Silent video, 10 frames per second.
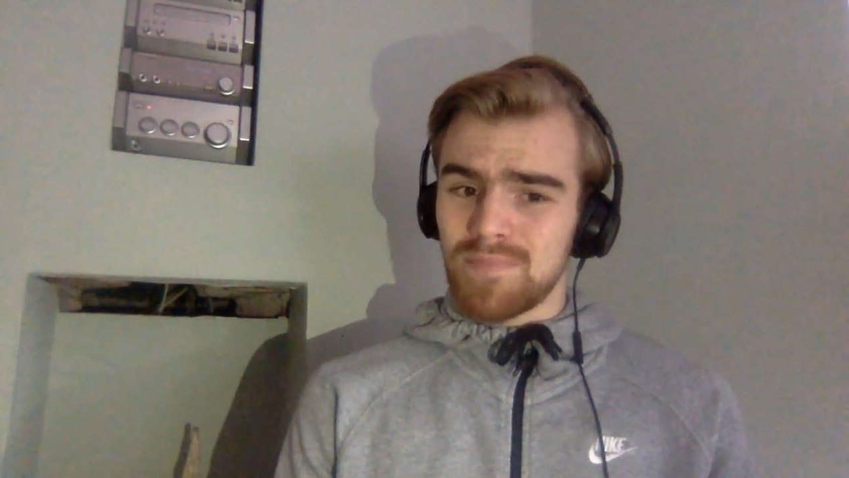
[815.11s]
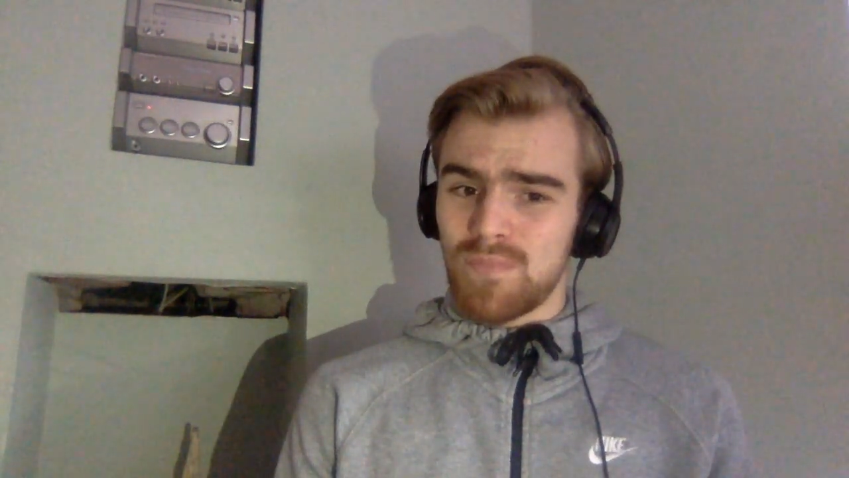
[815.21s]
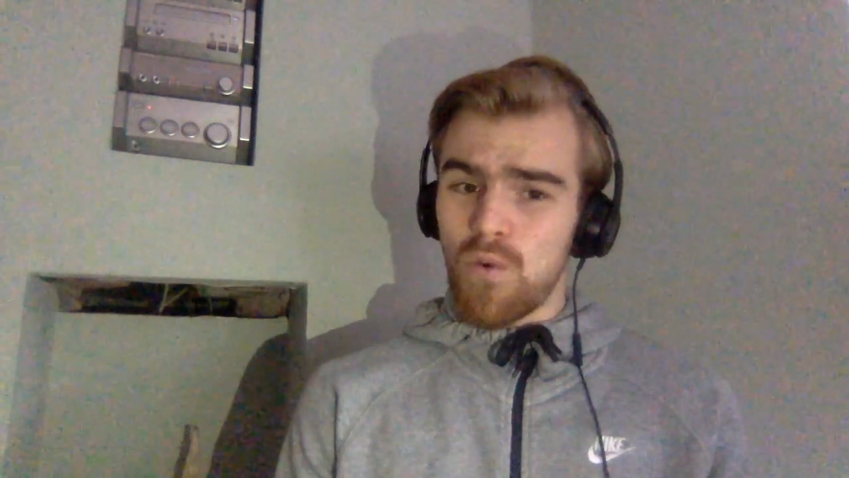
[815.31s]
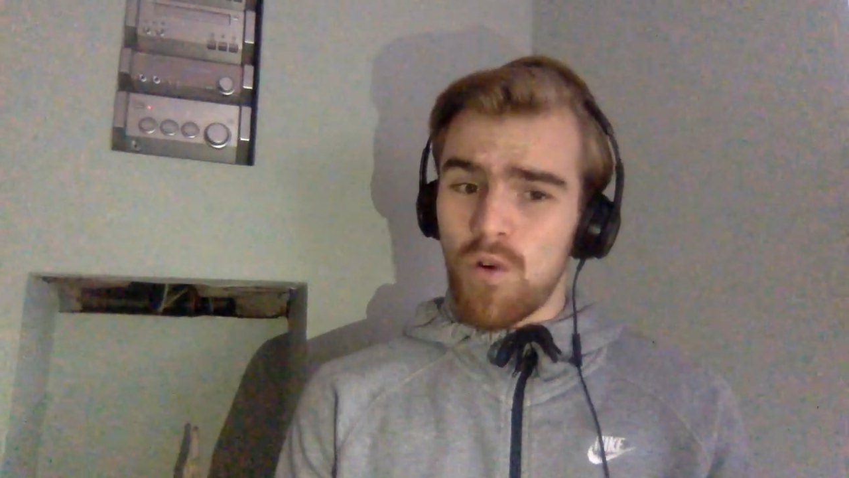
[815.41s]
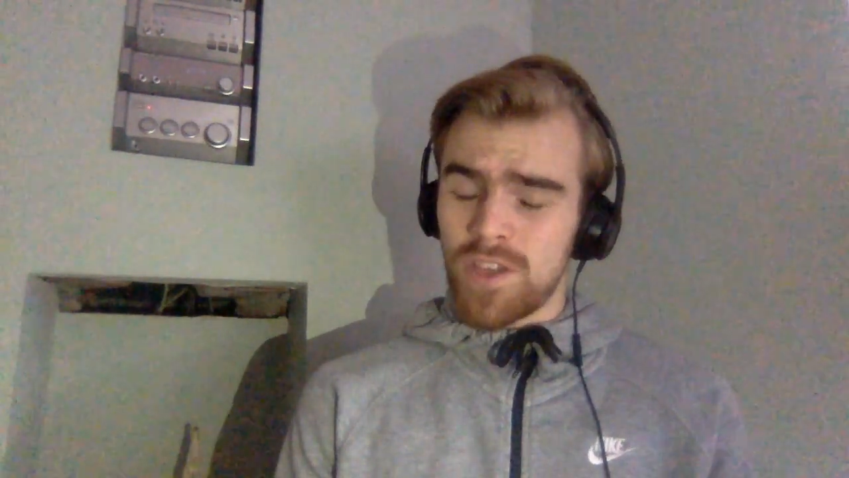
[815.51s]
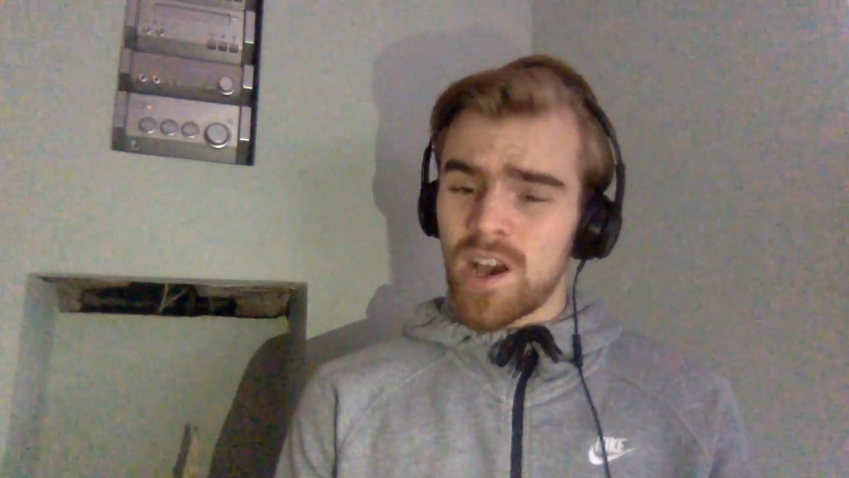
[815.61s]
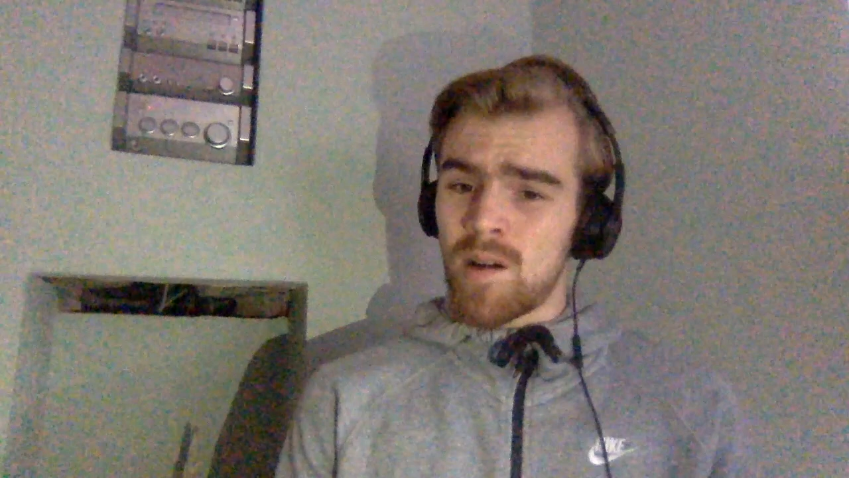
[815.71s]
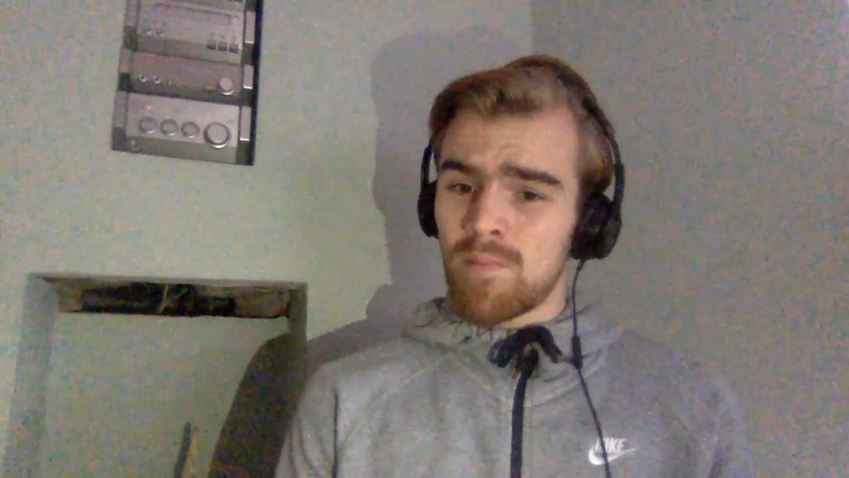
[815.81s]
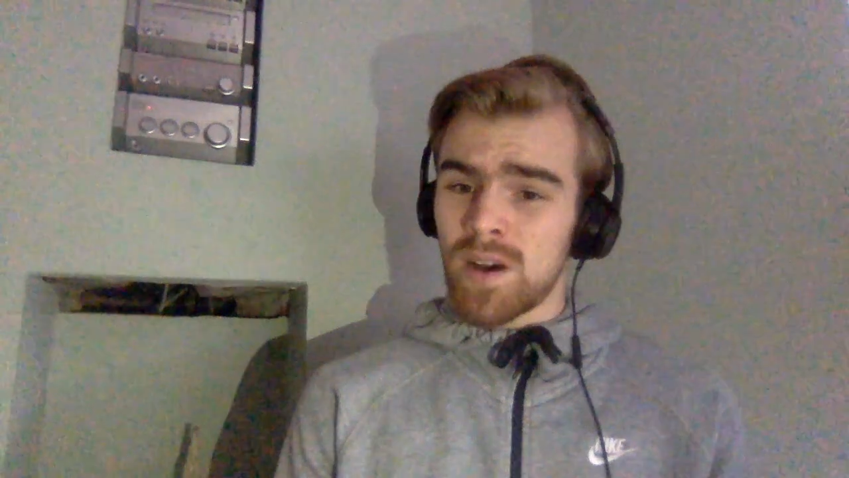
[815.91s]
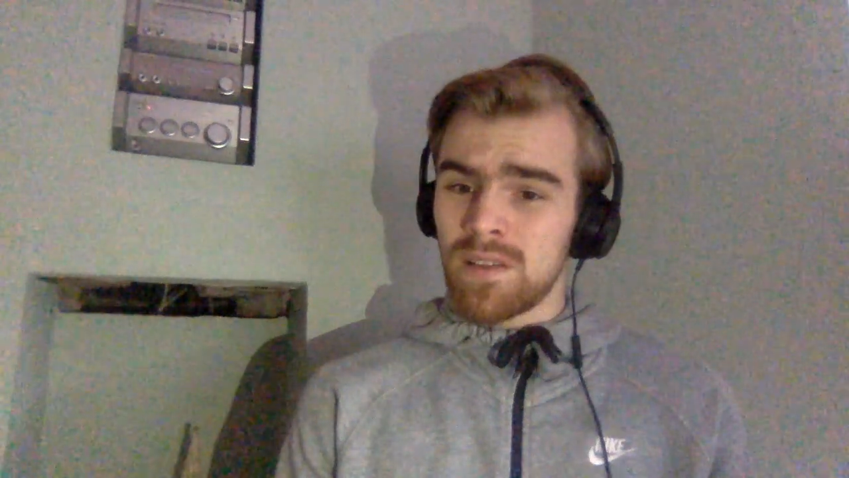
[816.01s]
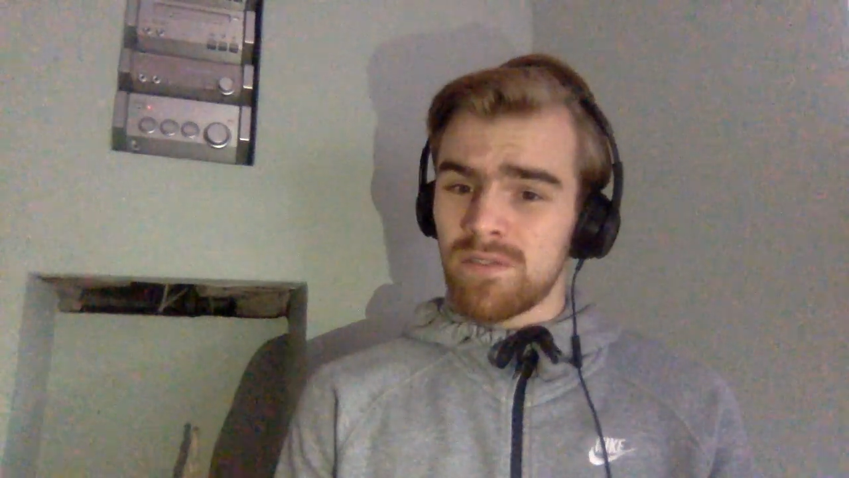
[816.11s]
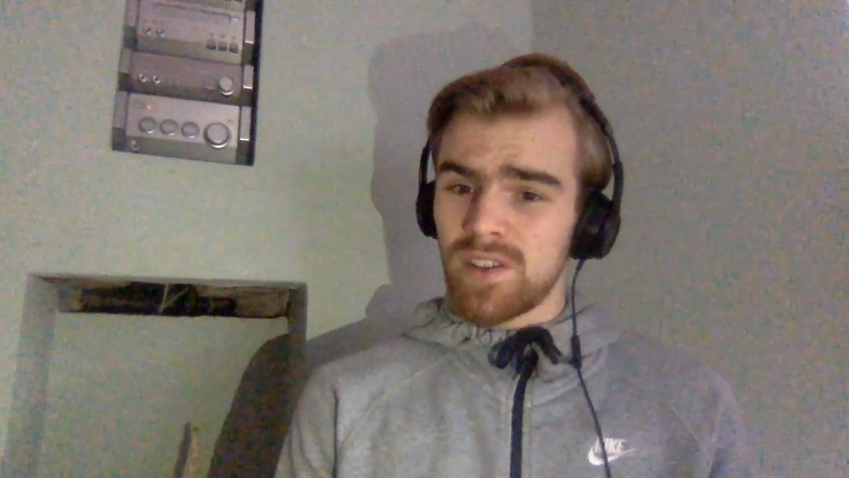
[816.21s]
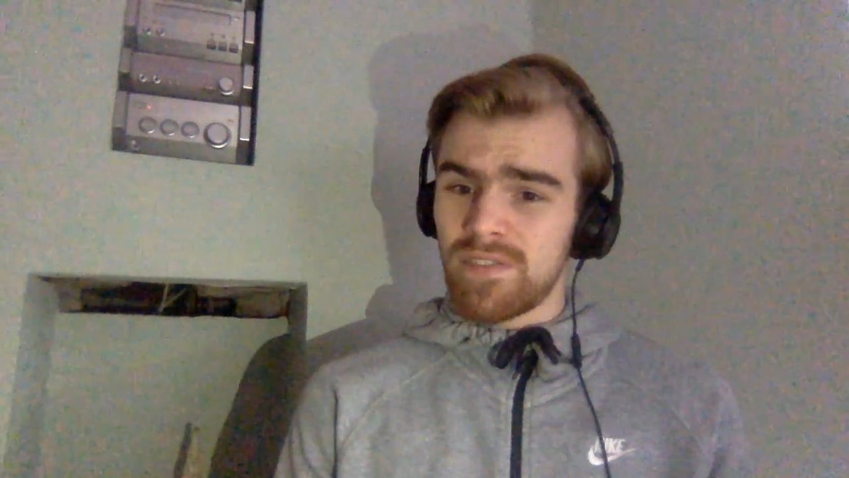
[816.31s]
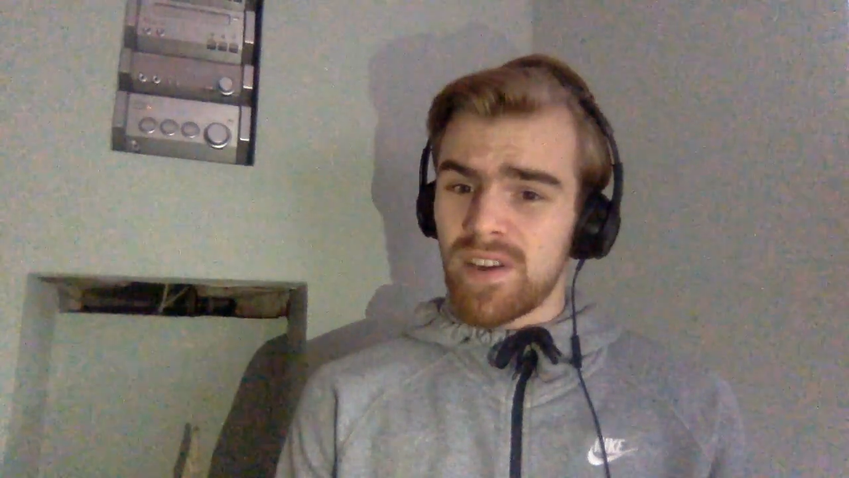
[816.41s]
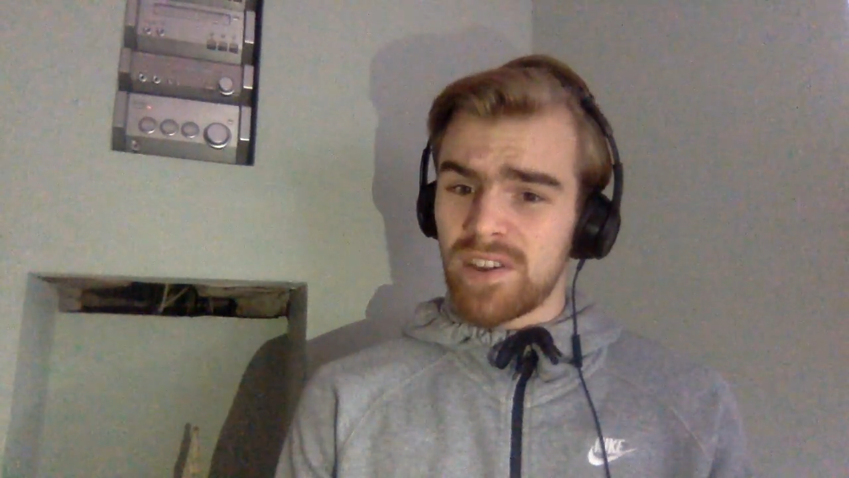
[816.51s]
wore the armband for
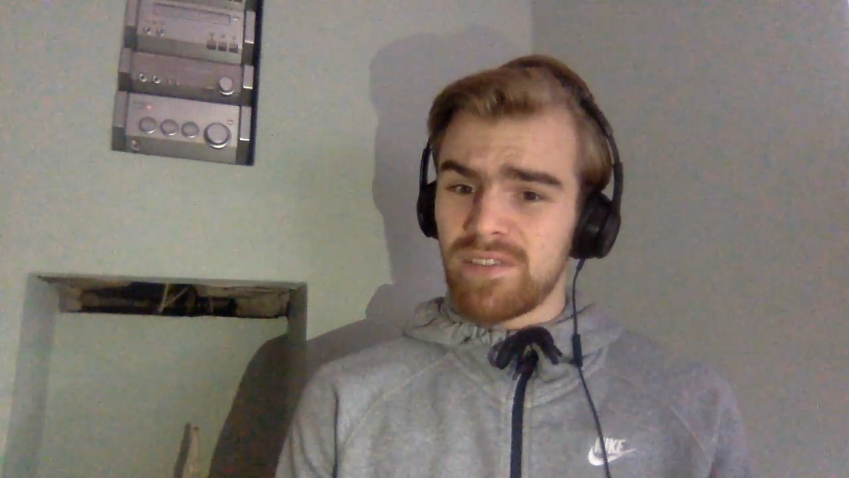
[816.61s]
the very